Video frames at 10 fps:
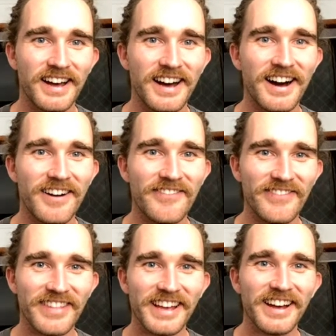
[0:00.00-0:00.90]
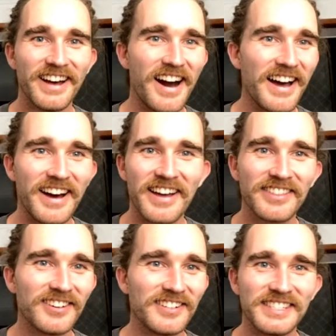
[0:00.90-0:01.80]
I
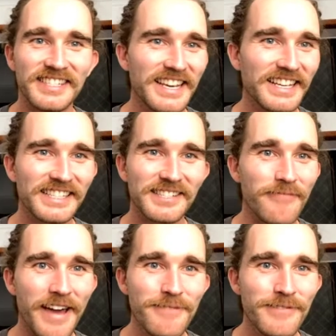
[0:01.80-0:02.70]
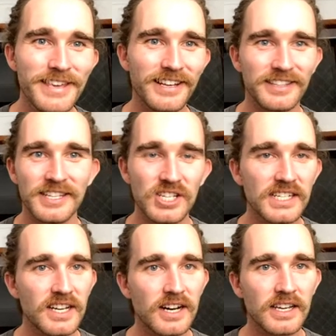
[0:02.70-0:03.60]
thought 6, maybe. The
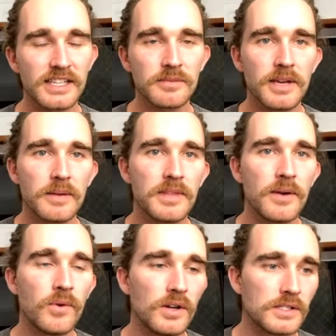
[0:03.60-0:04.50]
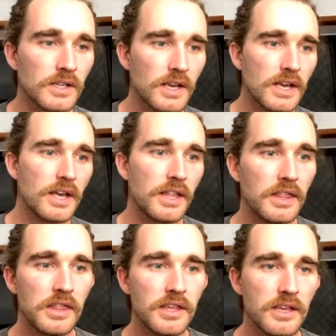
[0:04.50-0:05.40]
GTR gets me up there once.
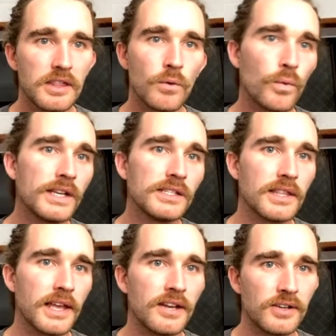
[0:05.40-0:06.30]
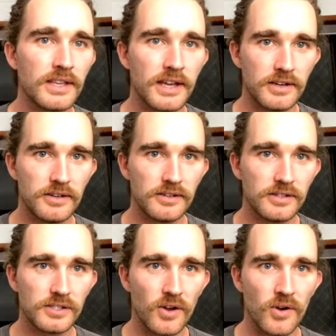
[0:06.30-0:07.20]
The reason they don't get
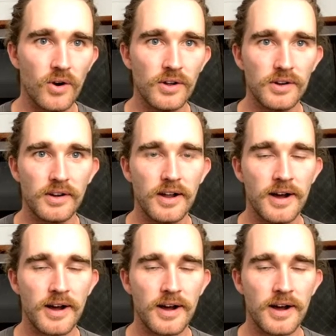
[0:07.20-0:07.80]
so hot